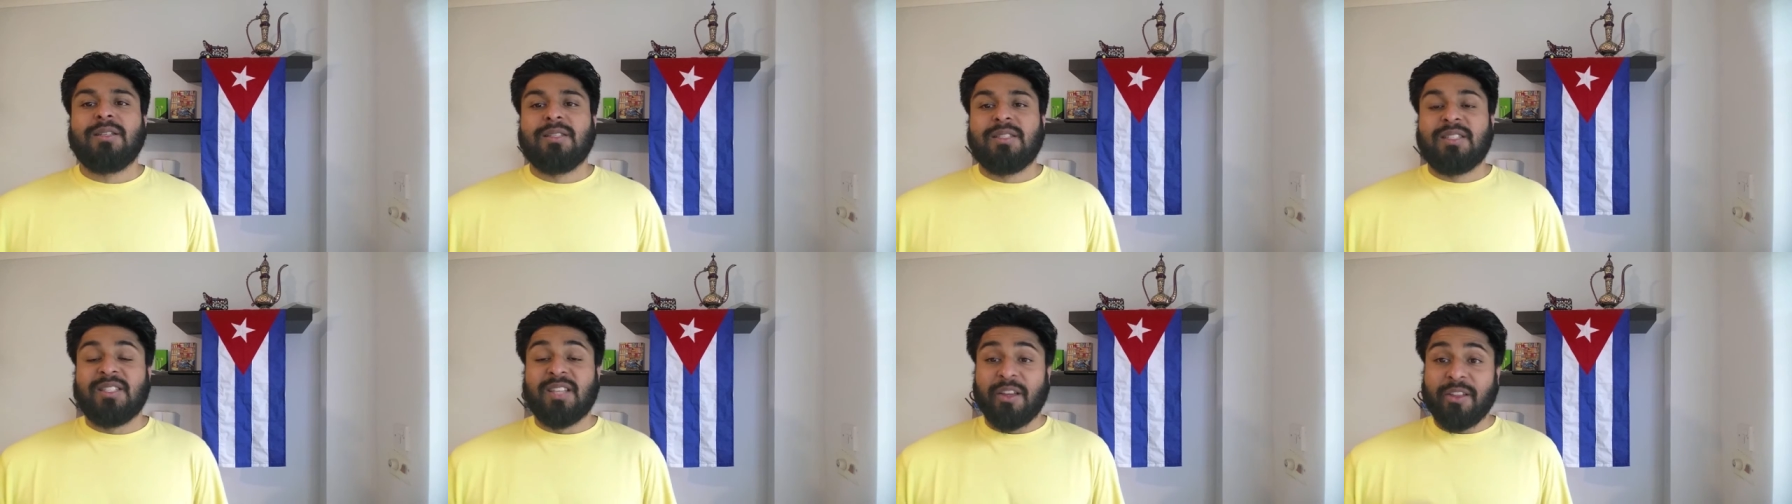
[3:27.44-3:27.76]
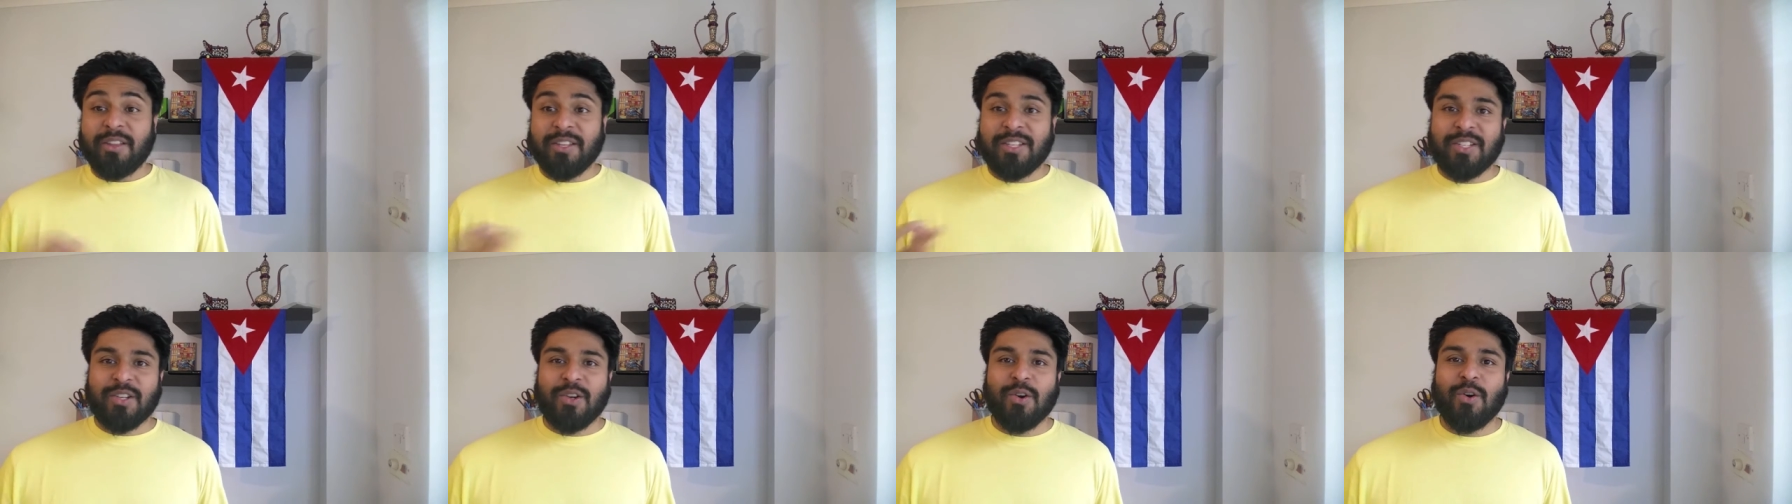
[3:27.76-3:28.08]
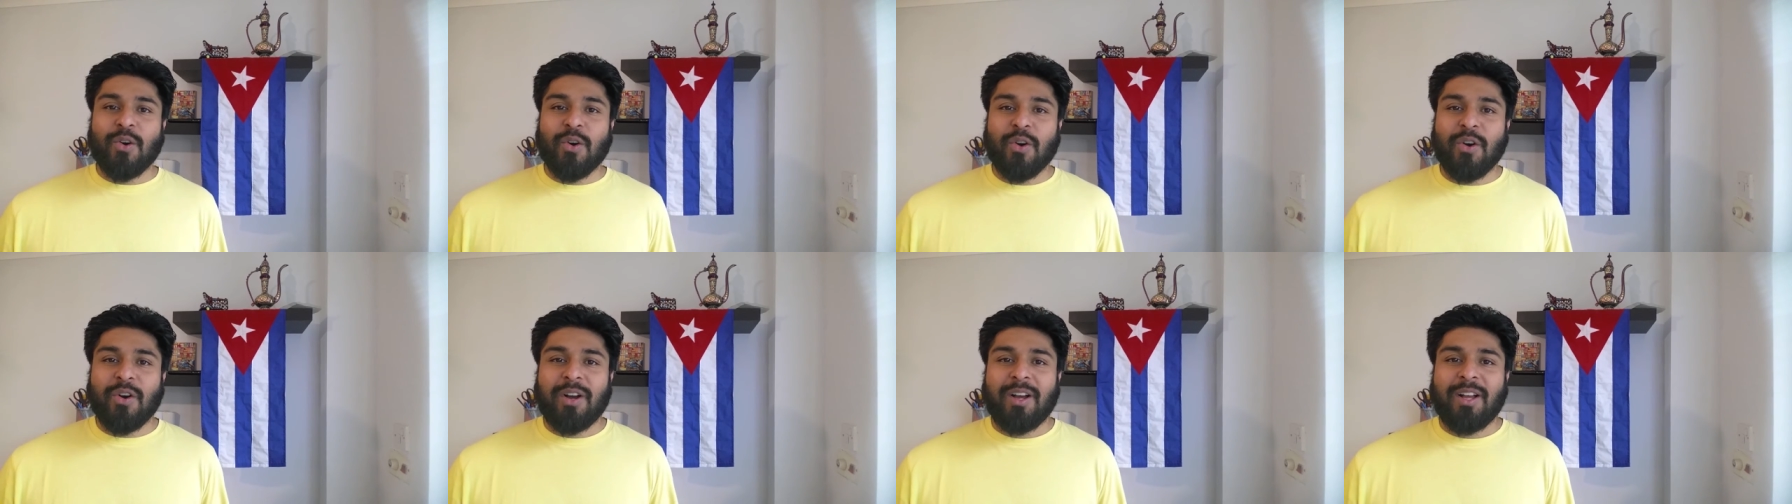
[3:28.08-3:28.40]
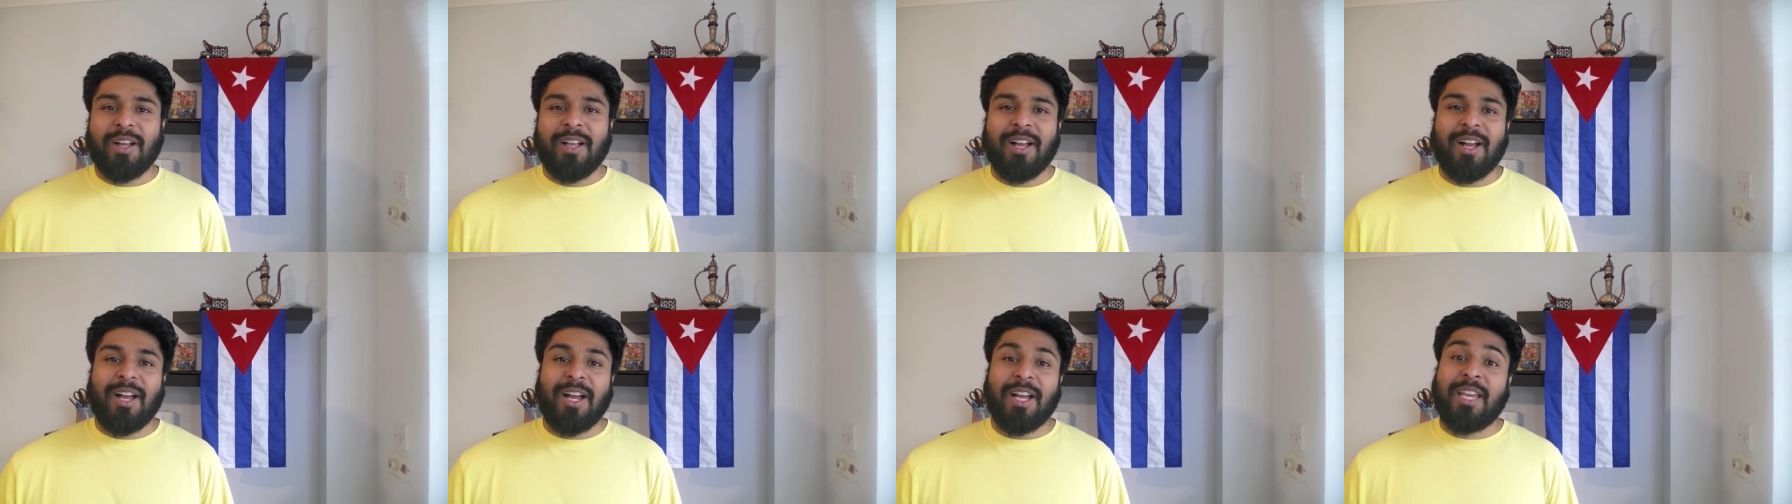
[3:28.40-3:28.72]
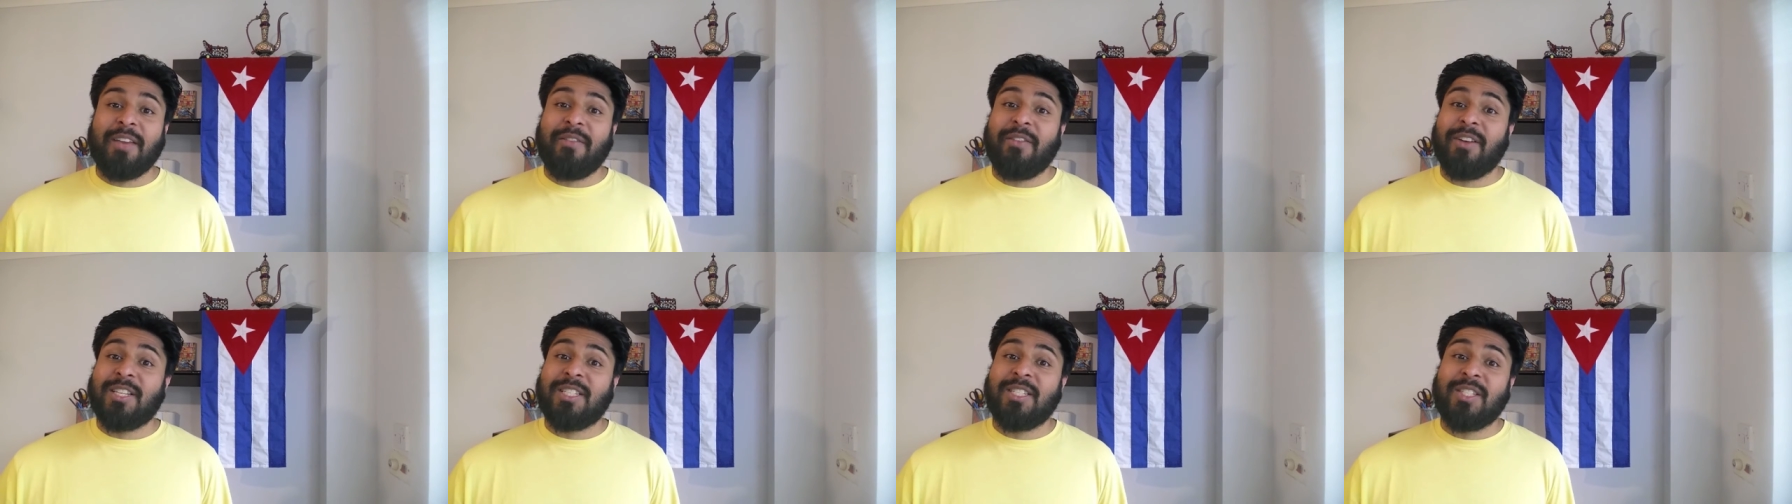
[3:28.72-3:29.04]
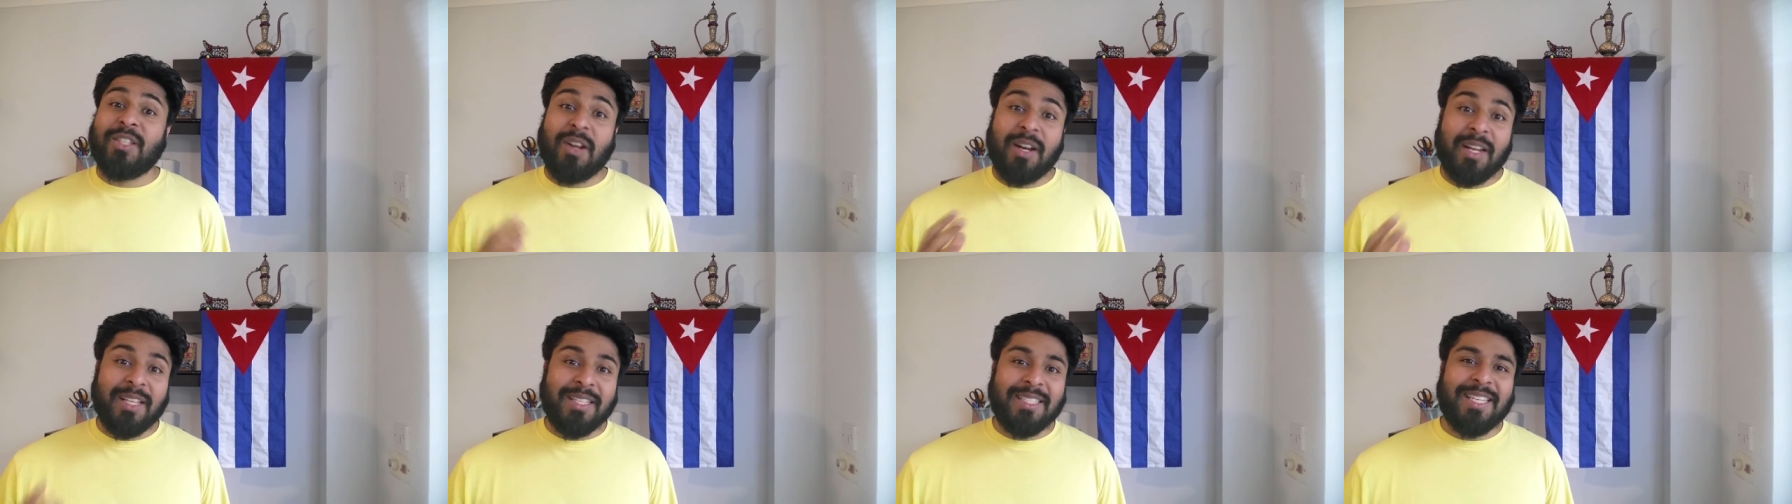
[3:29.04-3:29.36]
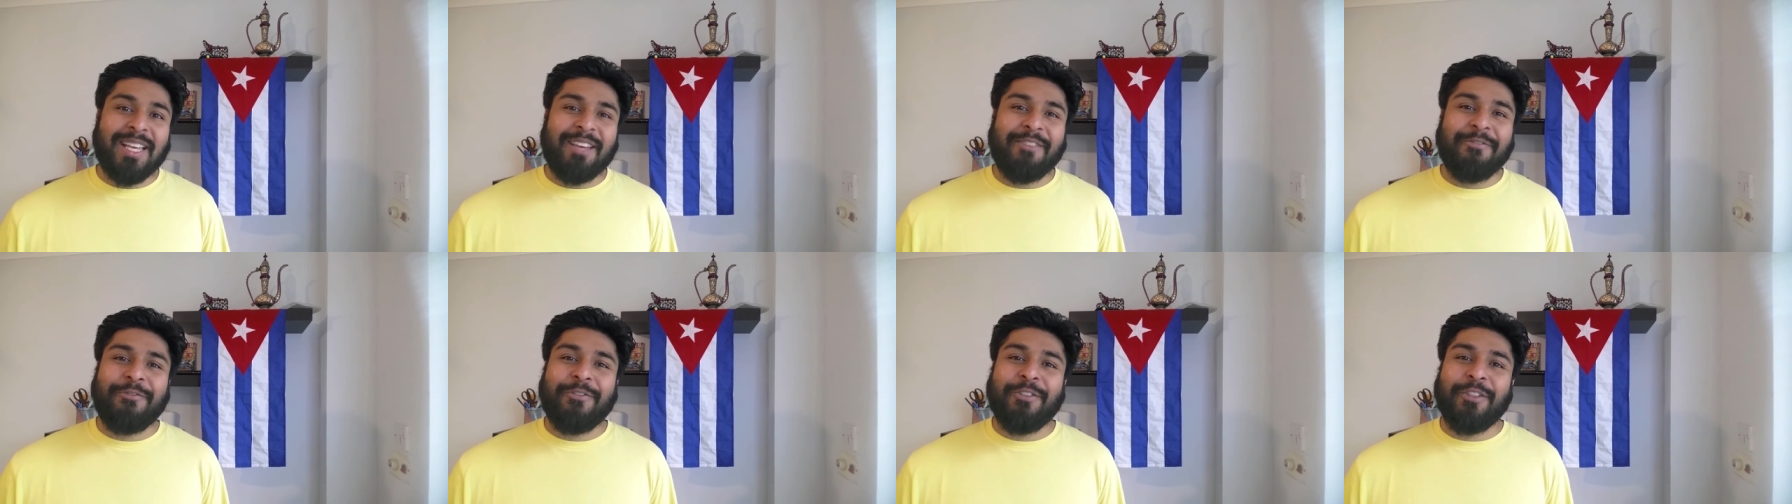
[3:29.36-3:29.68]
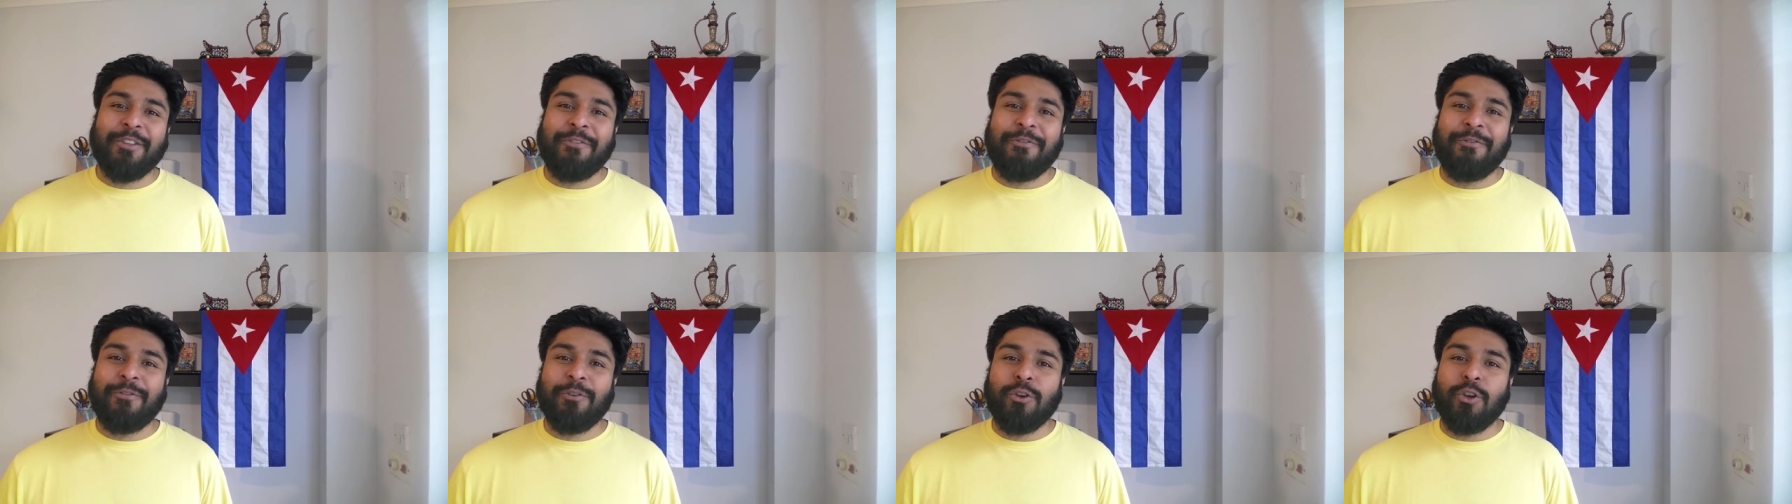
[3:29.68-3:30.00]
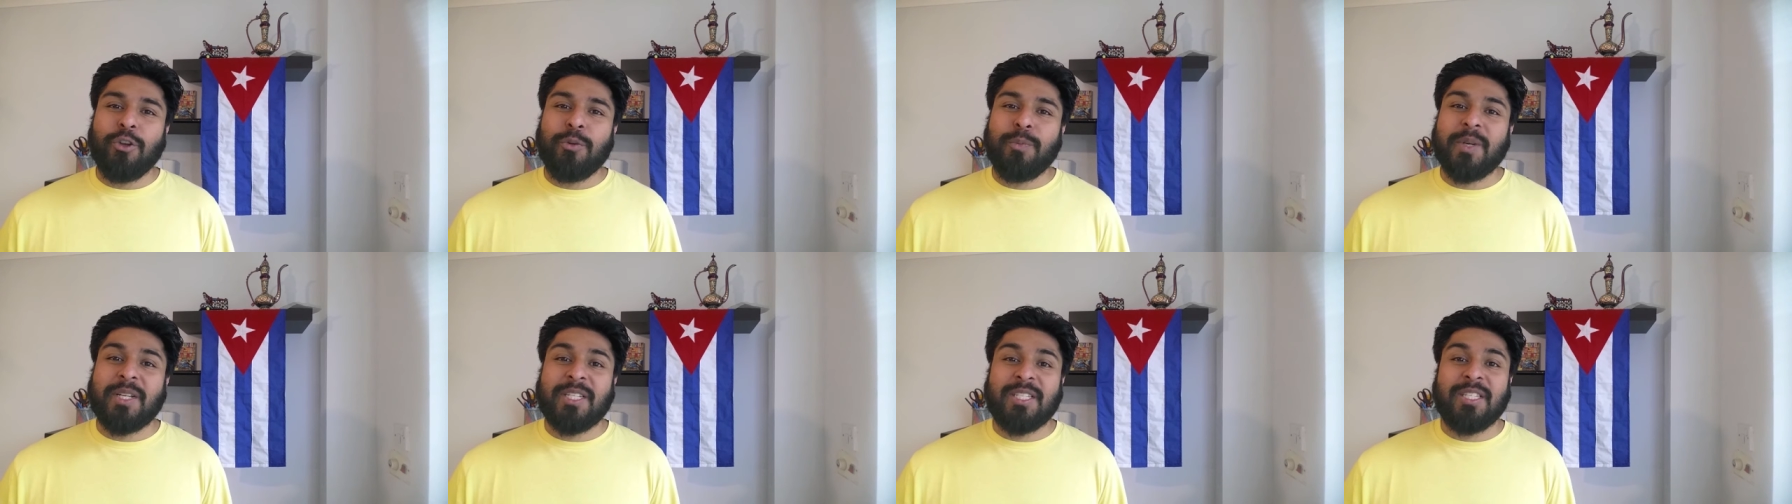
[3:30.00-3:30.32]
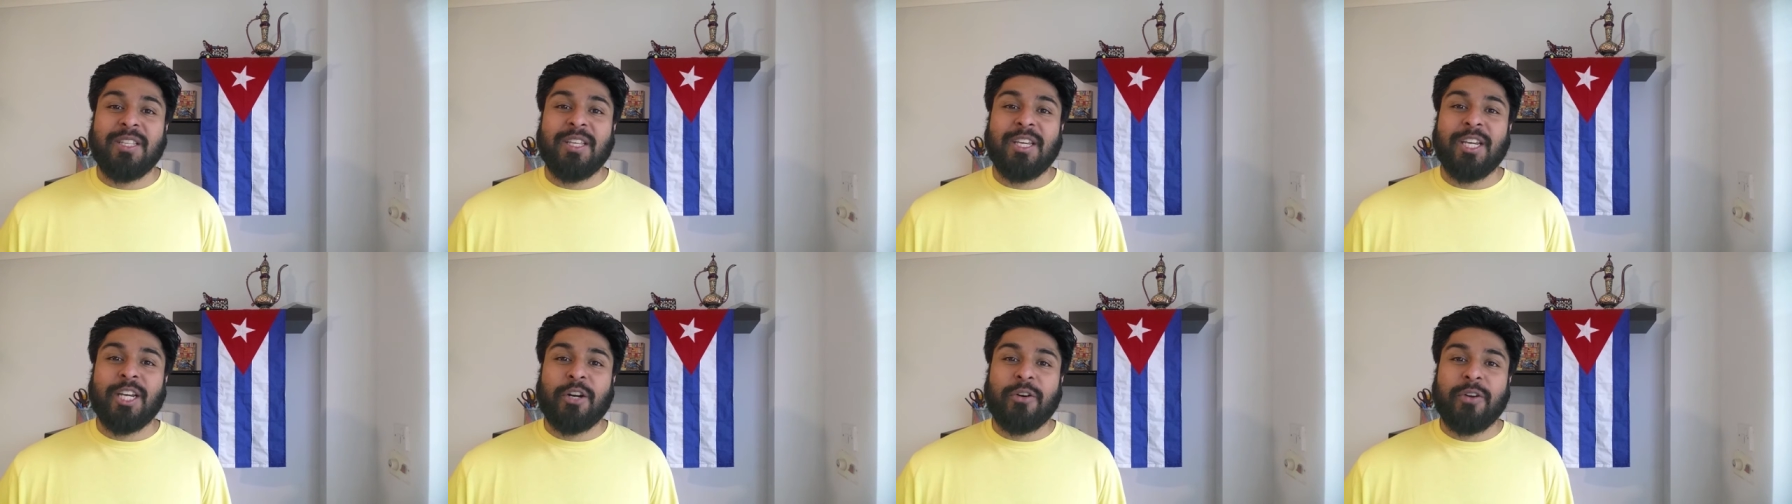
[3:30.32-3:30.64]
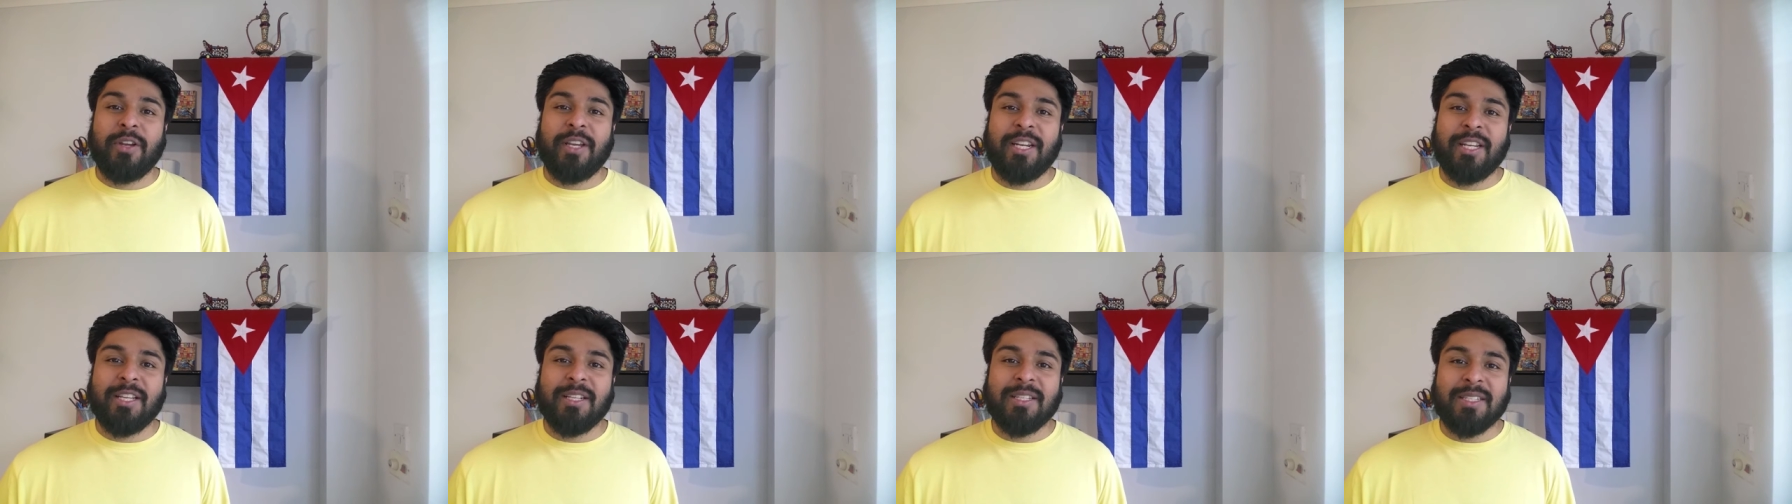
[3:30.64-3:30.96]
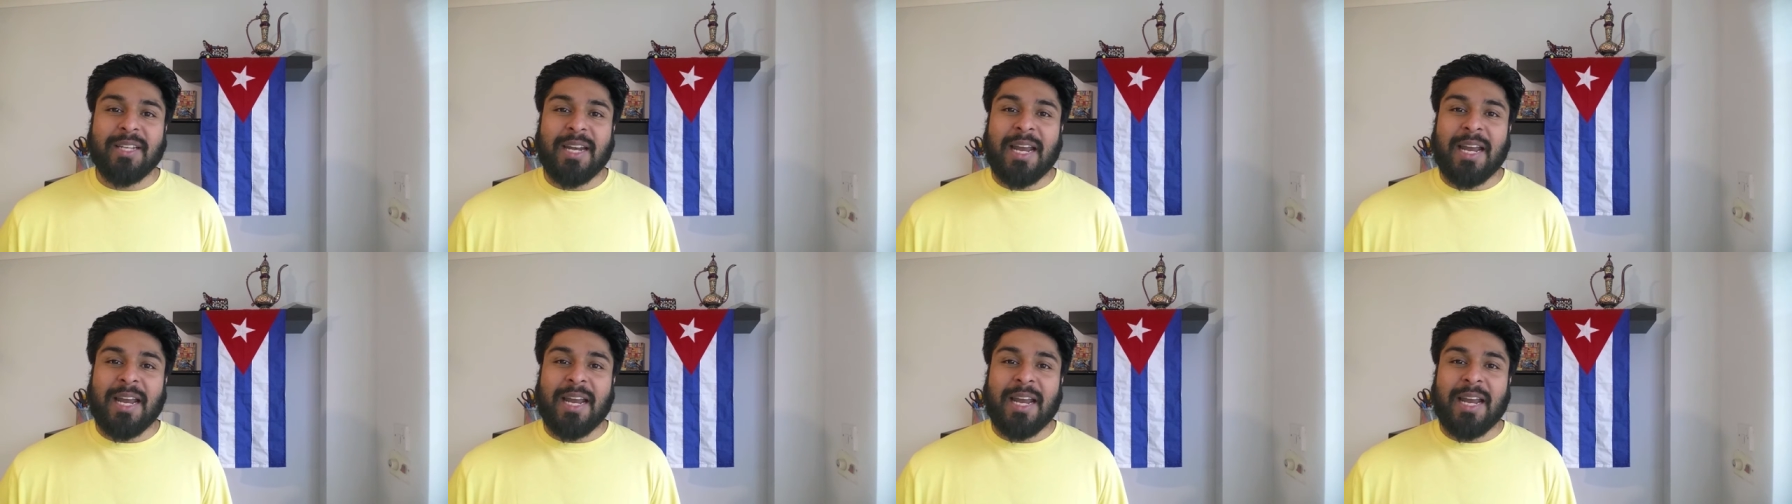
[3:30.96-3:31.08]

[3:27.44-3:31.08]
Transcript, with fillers: So the score, I give it a solid ten for the food because of the ingredients